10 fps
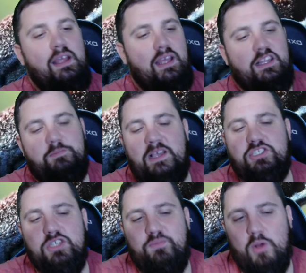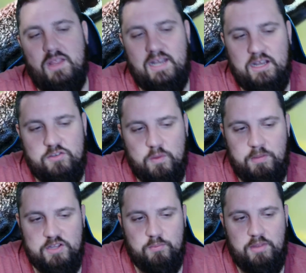especially if we're leaning into a
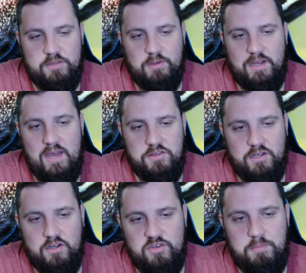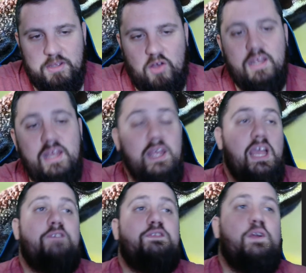+1/+1 counter synergy build.
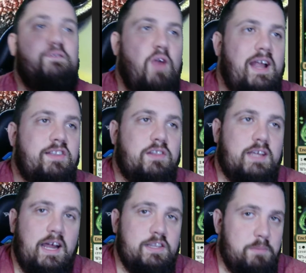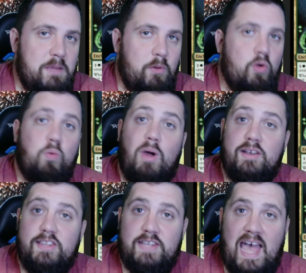If your friends are the kinds of people who run
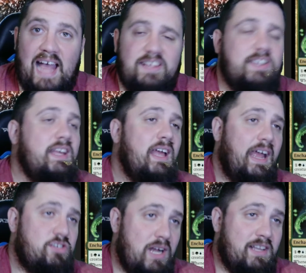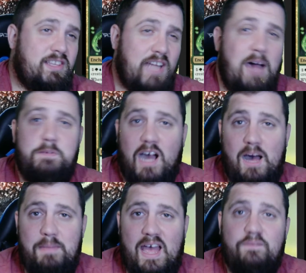stacks and try to stop
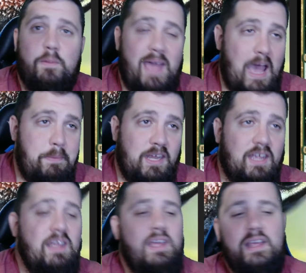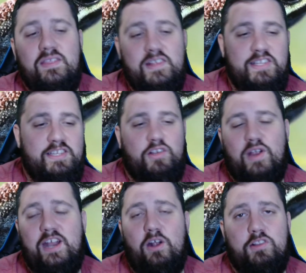combat from happening, this is a
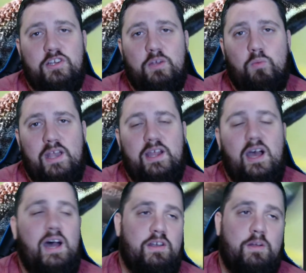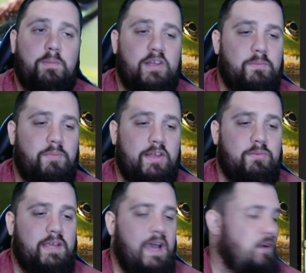great alternate win con in your +1/+1
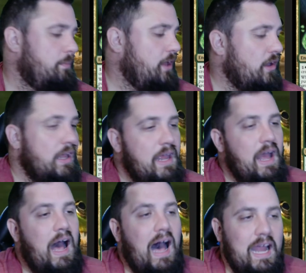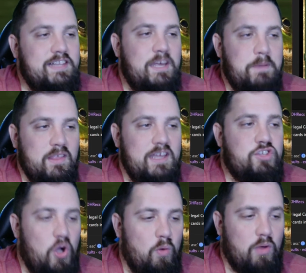counter build. I typically
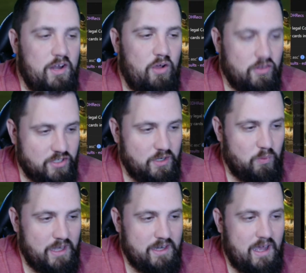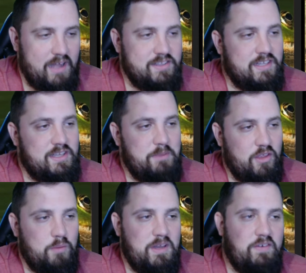don't run alternate win cons because I'm a
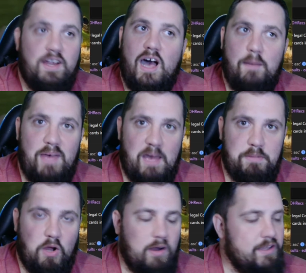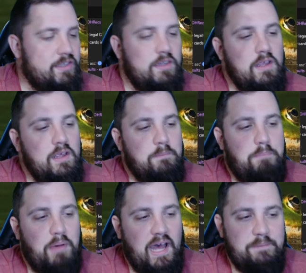little bit of a combat purist,
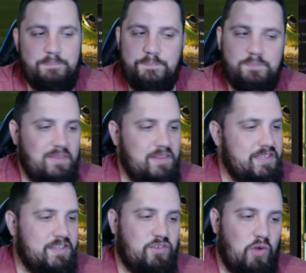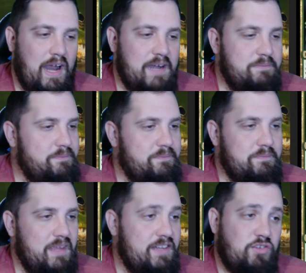but this is great.
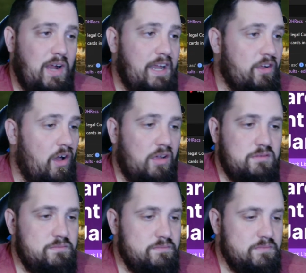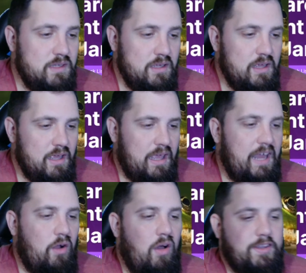It's great, y'all. It
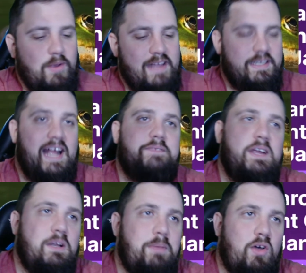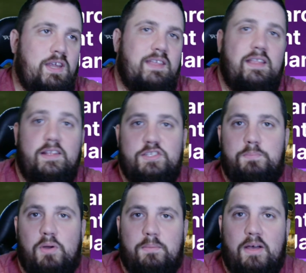also has an activated ability that lets you
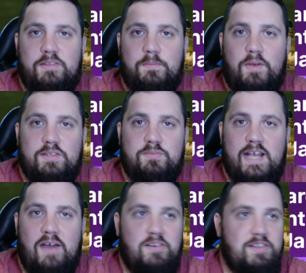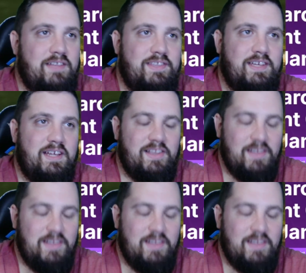put +1/+1 counters on things.